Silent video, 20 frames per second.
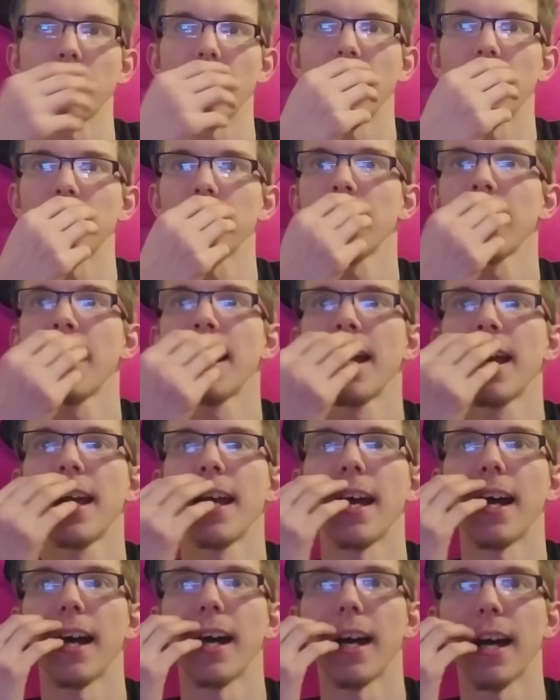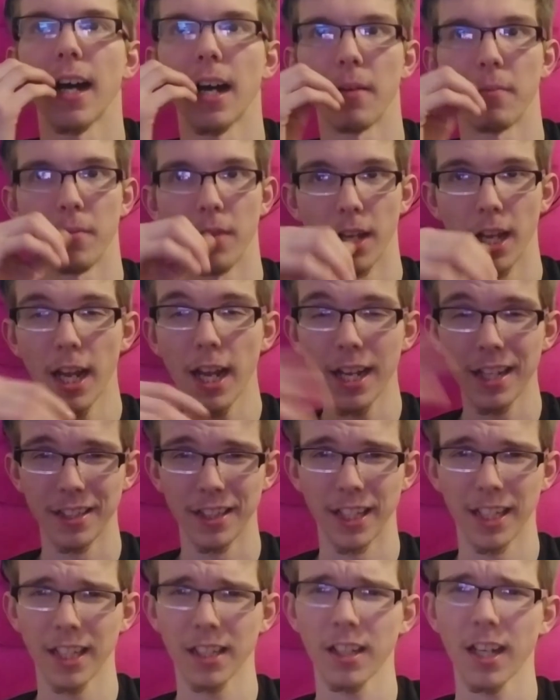band.
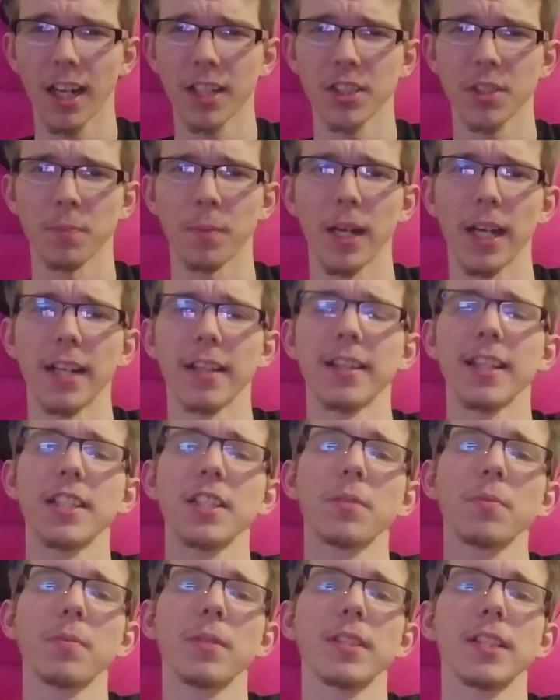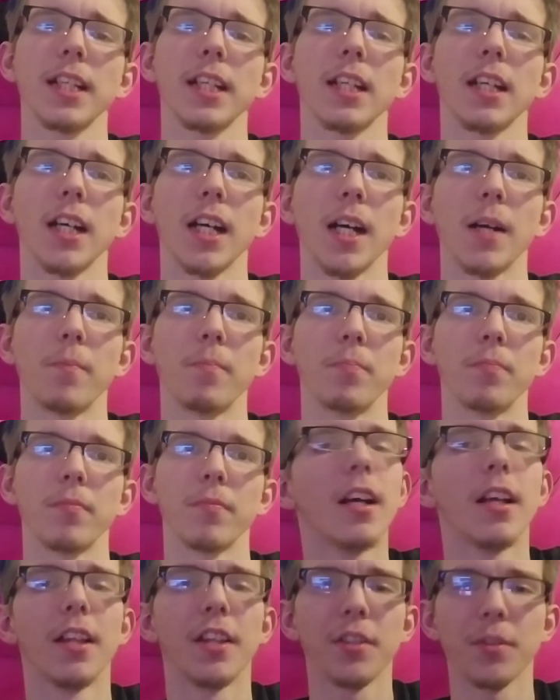They did concert band, and this was
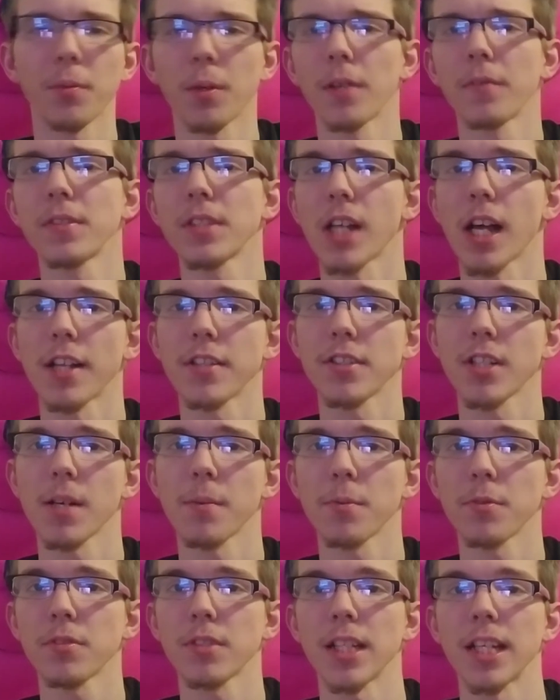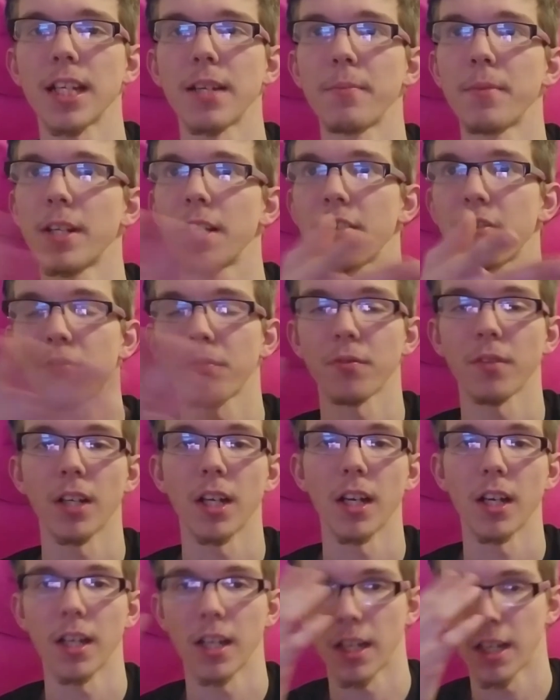this is one of his ensembles. Him and
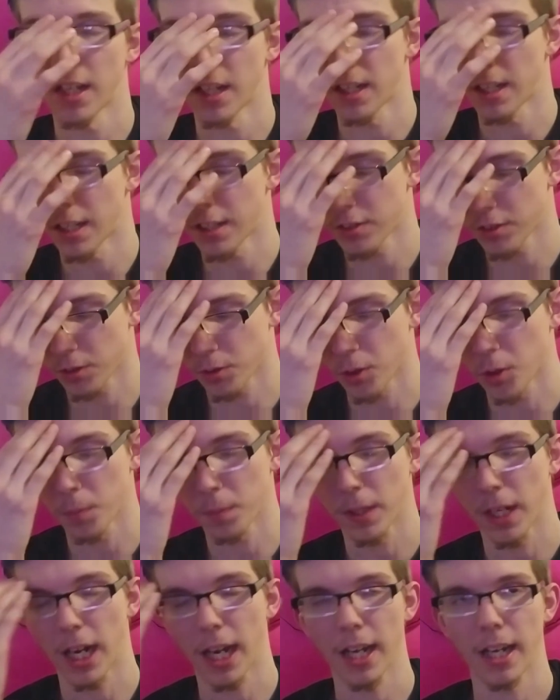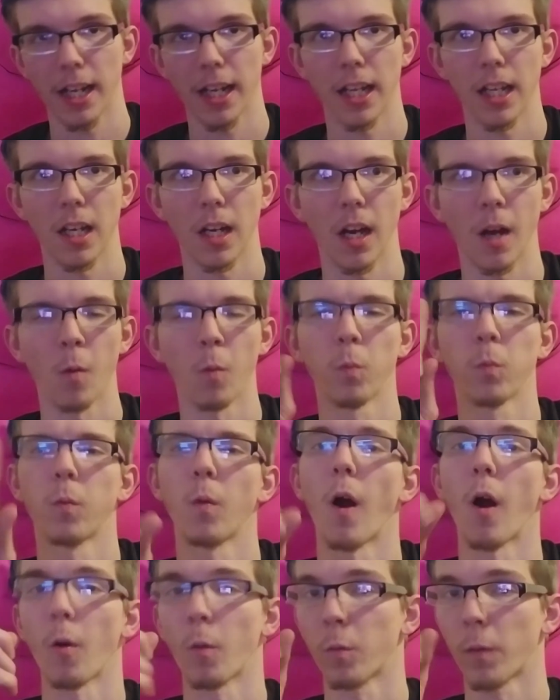his group got a
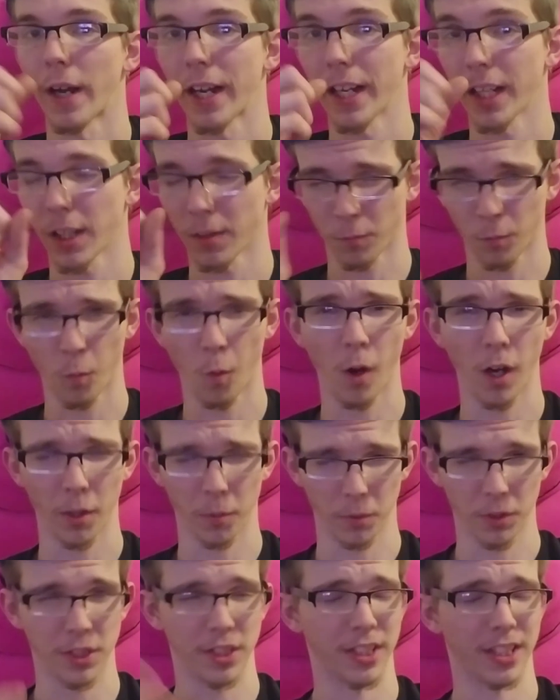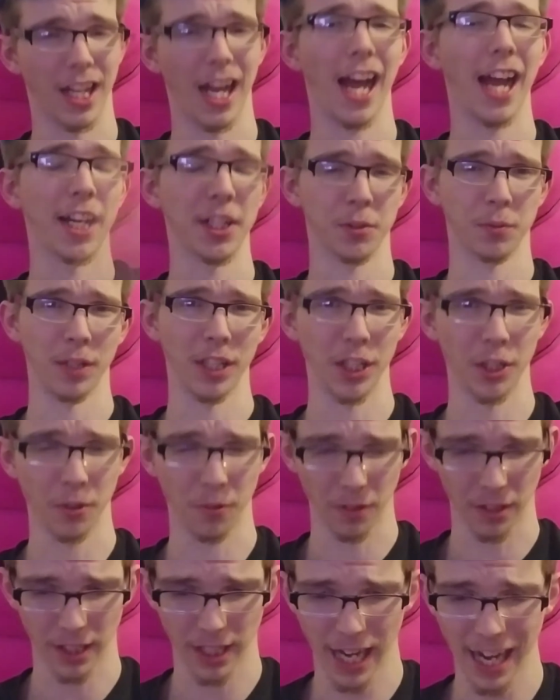rating of 1, which is the highest rating you
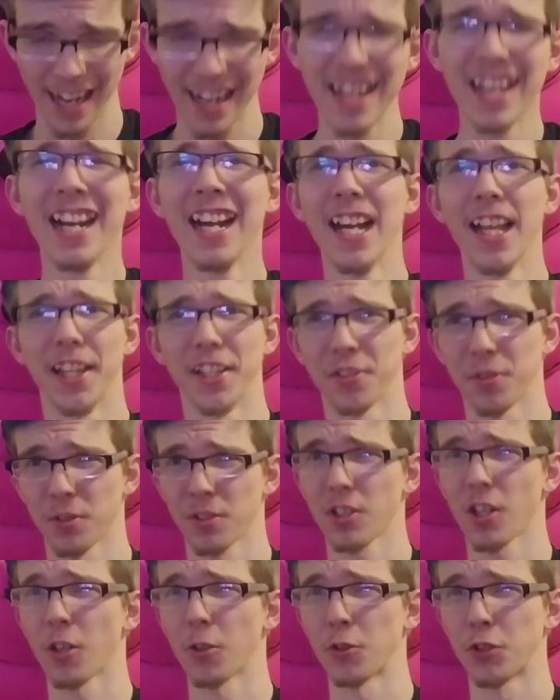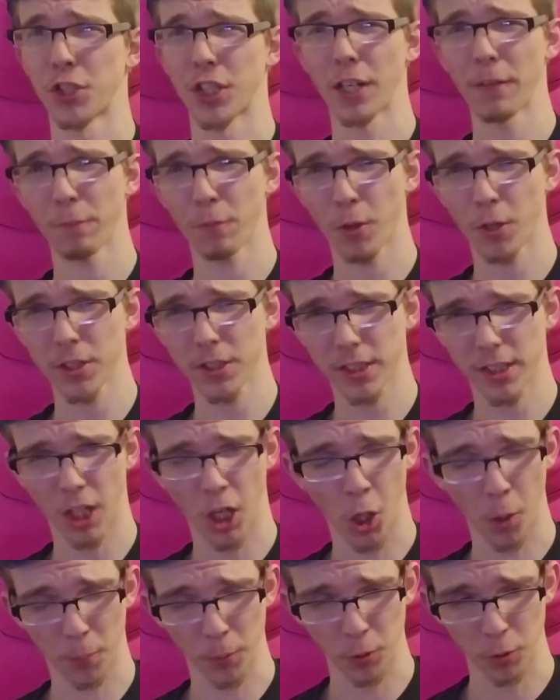can get. This was called G-Force. I
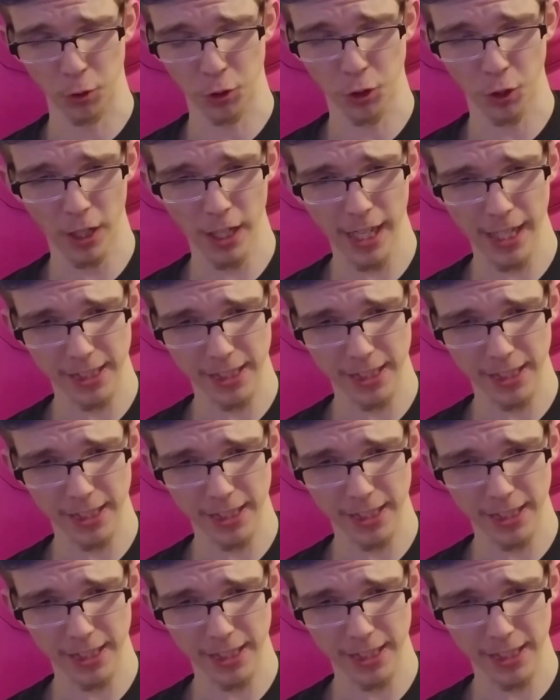hope you enjoy